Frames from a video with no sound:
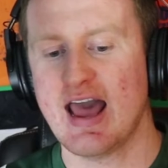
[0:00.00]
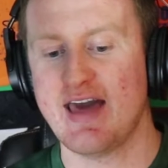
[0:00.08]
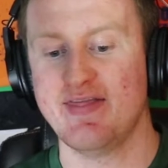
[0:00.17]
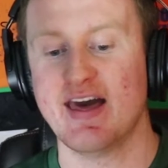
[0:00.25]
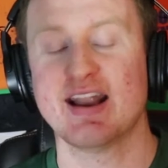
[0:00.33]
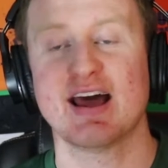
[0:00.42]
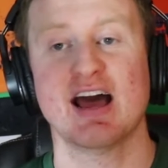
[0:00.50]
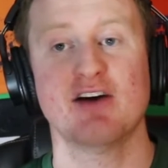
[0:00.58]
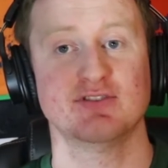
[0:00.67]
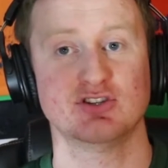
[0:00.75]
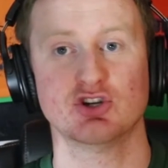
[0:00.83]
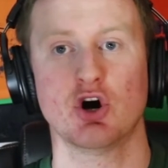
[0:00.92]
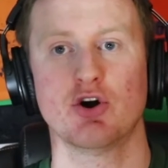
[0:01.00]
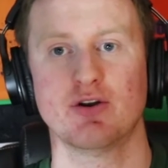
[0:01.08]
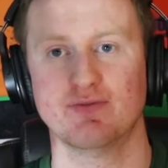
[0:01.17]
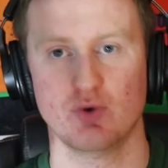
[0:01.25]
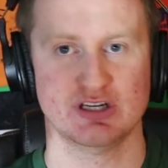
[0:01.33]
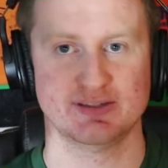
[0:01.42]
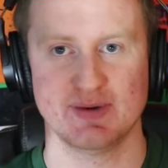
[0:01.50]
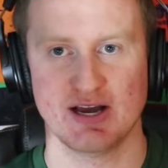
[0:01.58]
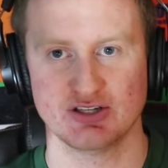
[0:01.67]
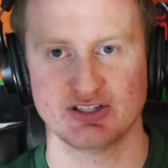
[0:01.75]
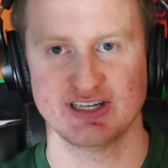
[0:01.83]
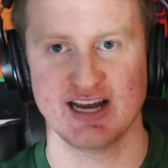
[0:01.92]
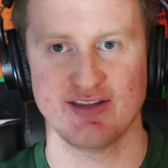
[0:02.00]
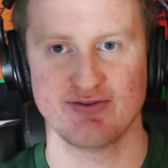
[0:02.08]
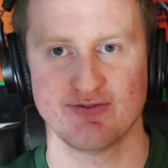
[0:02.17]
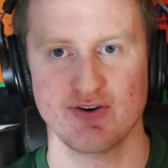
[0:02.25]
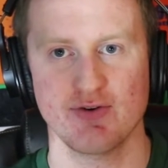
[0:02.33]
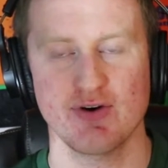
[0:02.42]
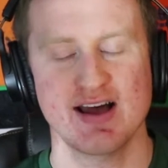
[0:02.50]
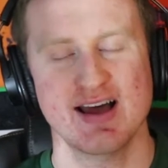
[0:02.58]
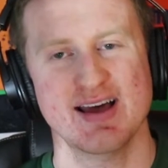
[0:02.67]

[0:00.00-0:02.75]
And then I have a ton of voicemails to get through.